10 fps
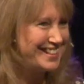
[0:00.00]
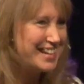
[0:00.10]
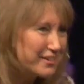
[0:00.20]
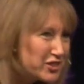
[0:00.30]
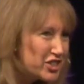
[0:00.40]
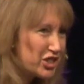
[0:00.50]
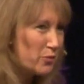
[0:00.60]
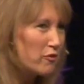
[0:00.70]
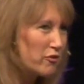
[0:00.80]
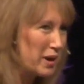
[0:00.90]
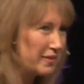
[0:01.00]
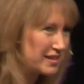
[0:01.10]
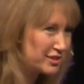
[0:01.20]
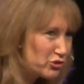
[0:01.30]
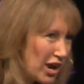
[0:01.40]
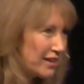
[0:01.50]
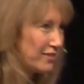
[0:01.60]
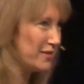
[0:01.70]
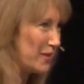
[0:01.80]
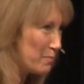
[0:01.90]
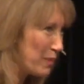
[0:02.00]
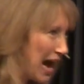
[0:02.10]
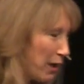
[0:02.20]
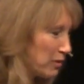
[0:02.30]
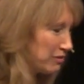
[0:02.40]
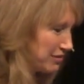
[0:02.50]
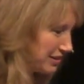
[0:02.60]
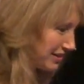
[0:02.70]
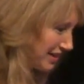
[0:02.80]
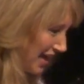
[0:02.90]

They love to show off about their strength and their power and